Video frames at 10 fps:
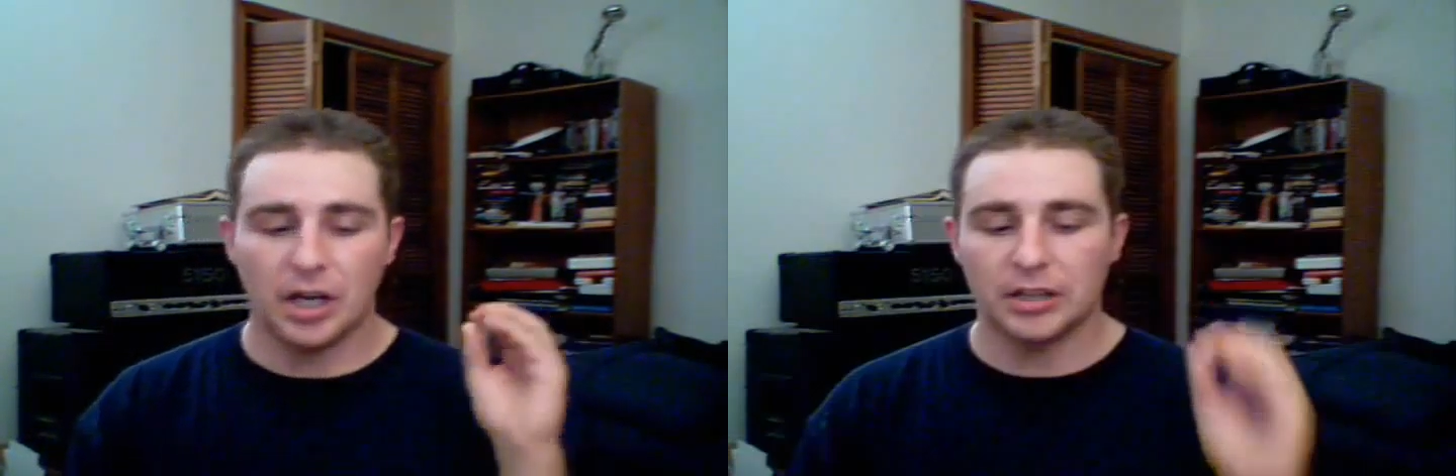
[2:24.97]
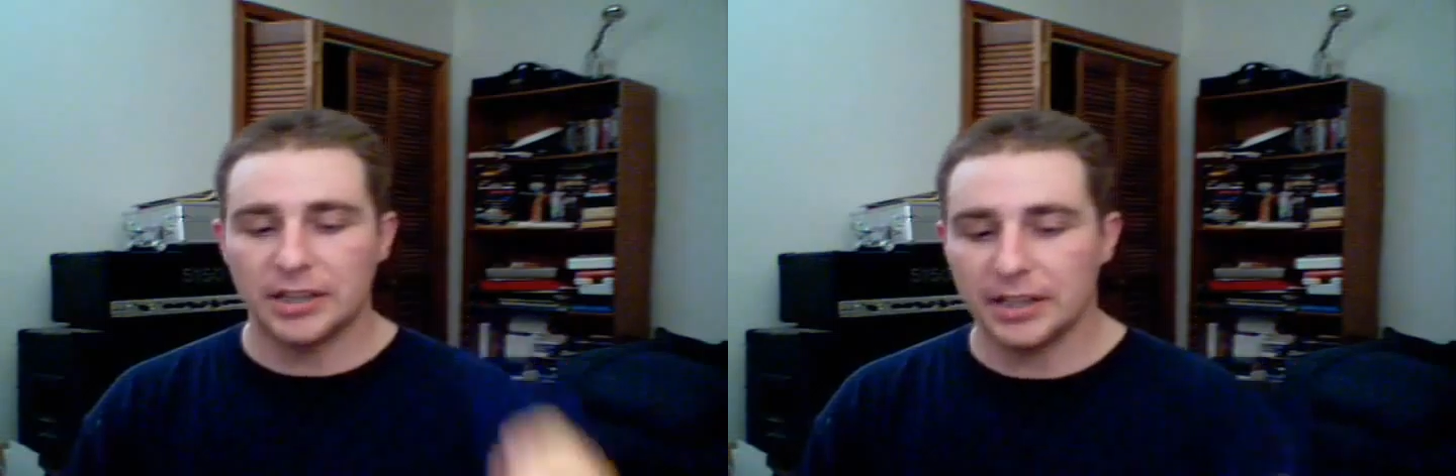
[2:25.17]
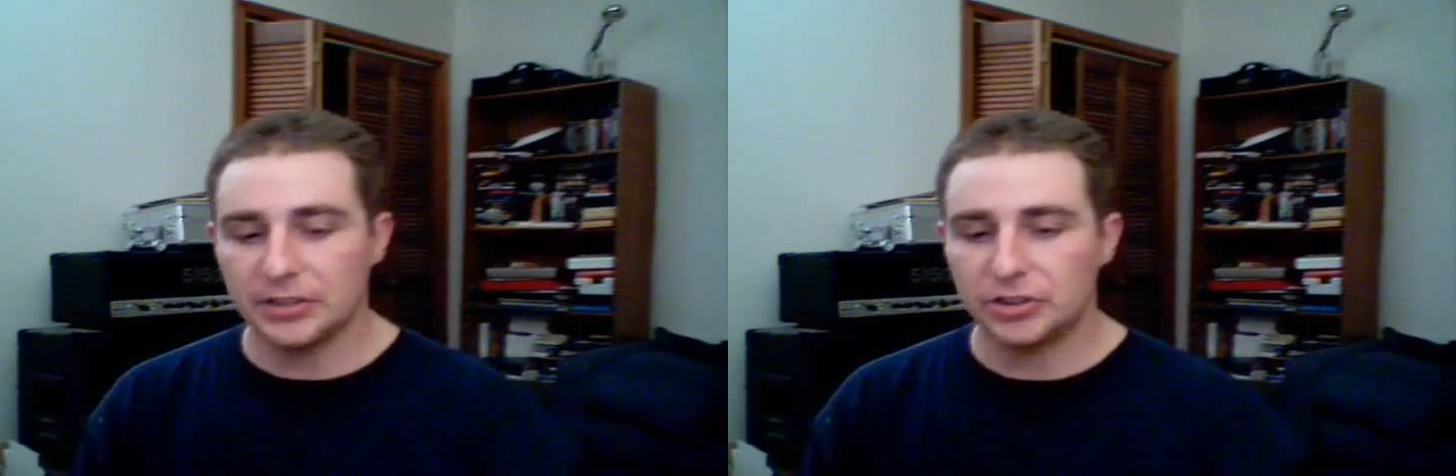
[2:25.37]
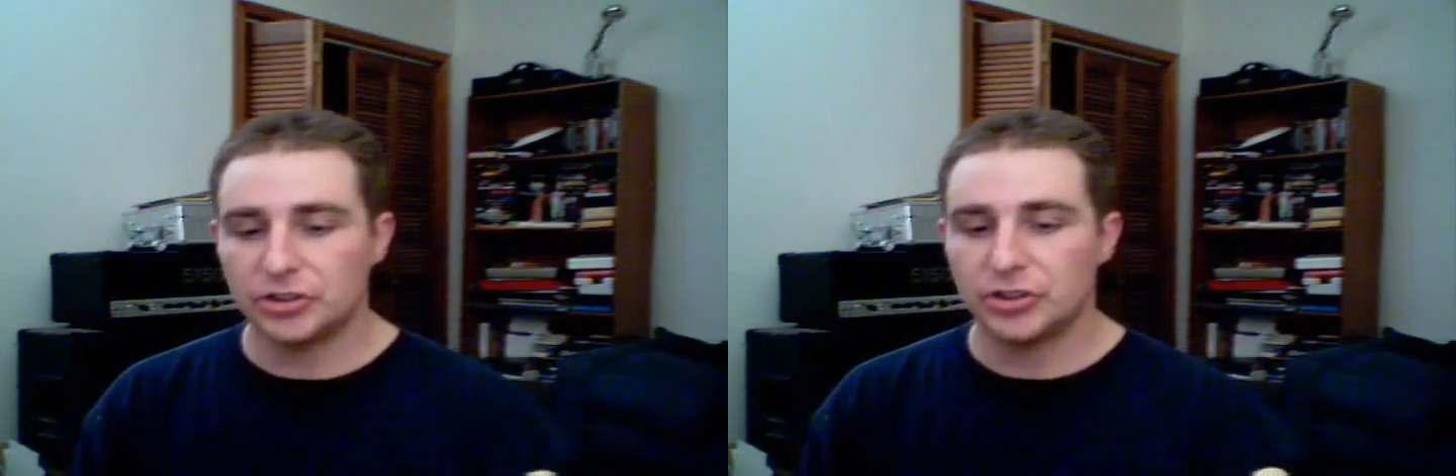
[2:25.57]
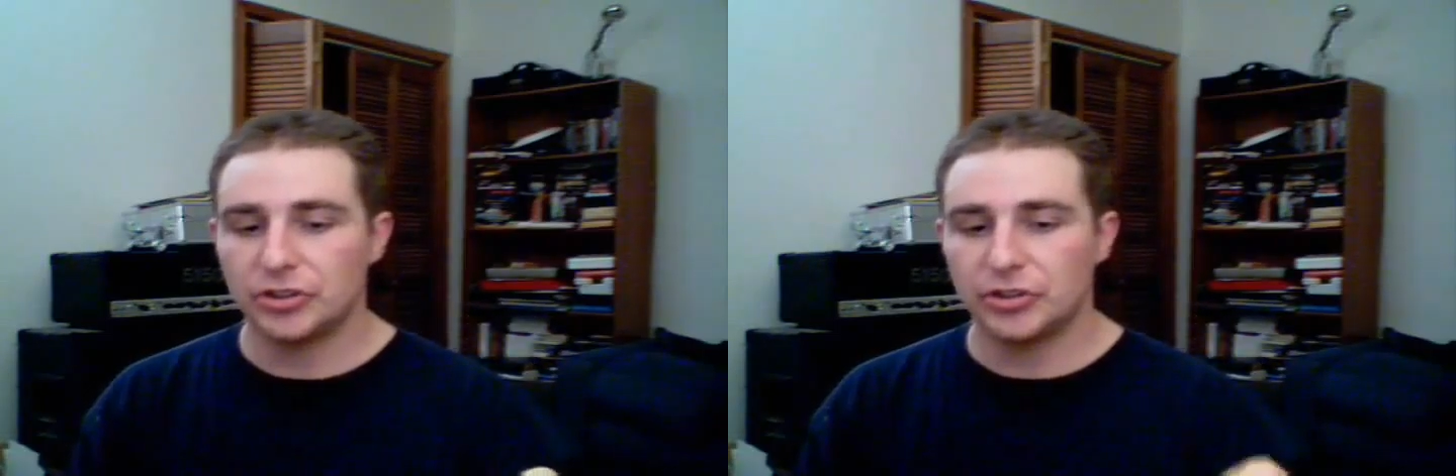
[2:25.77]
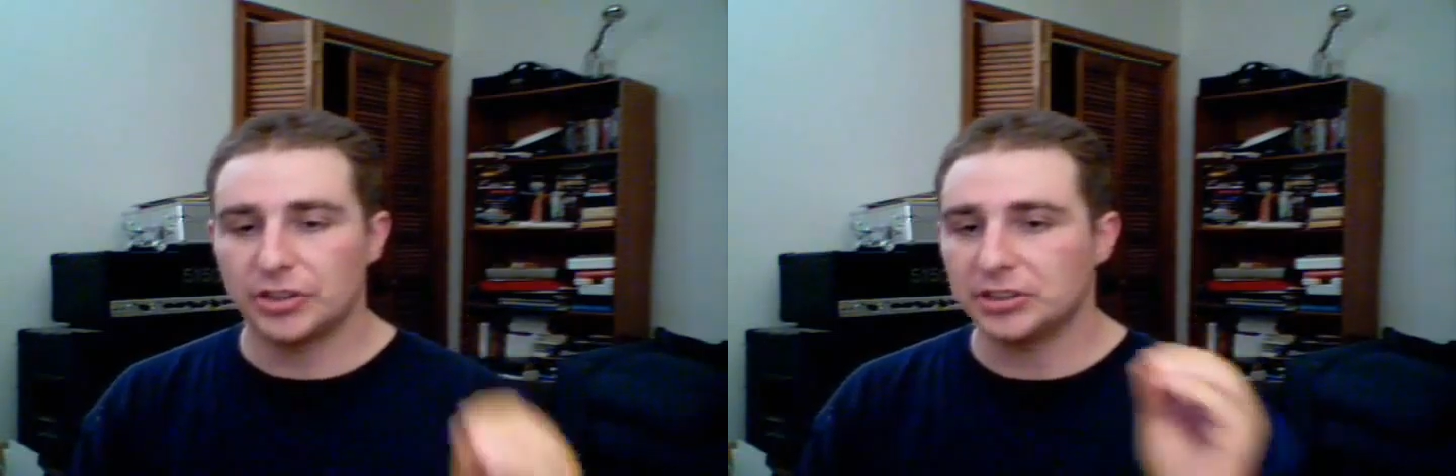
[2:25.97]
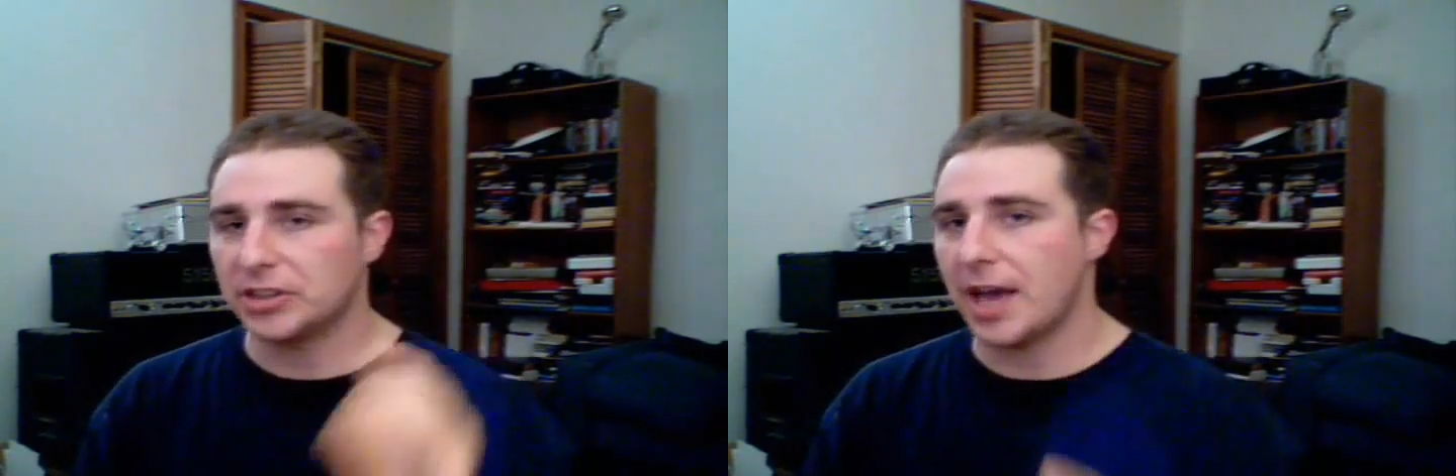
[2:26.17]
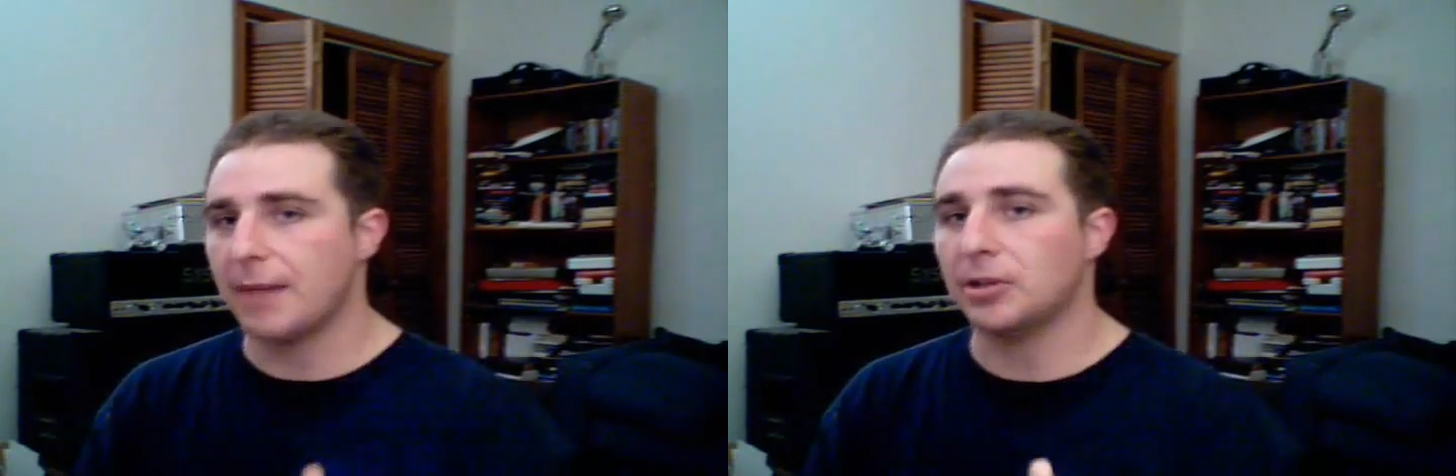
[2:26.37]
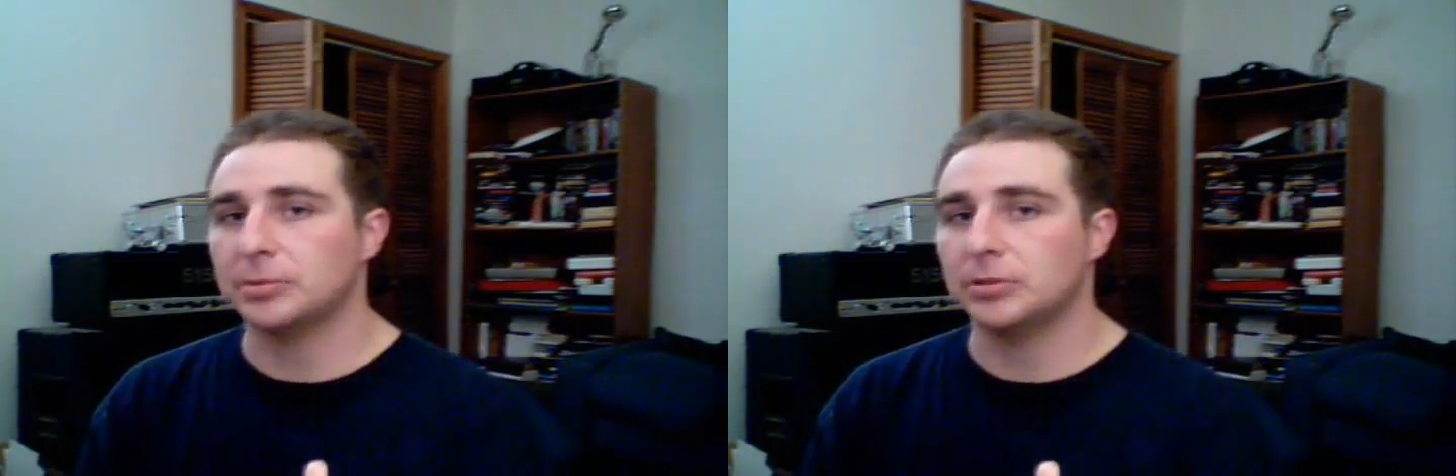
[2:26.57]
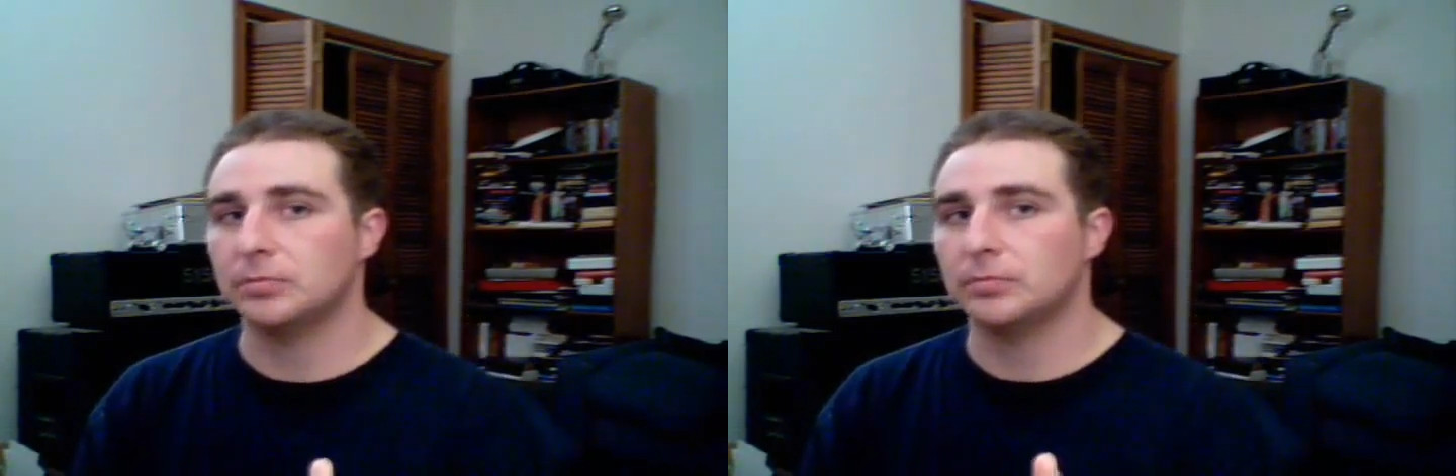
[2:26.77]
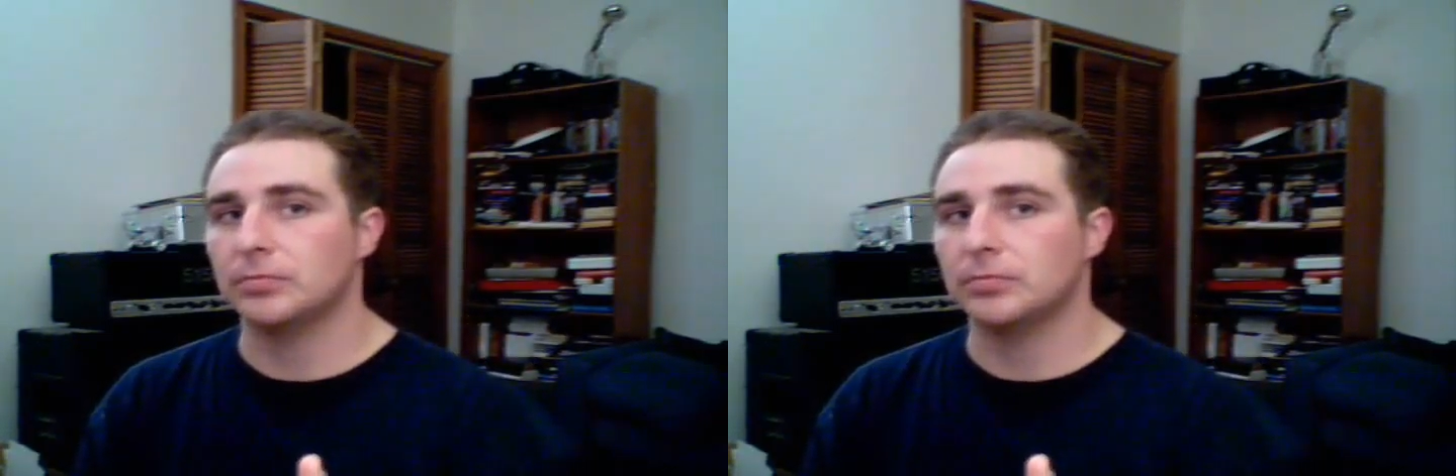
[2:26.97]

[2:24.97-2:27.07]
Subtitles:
against the establishment.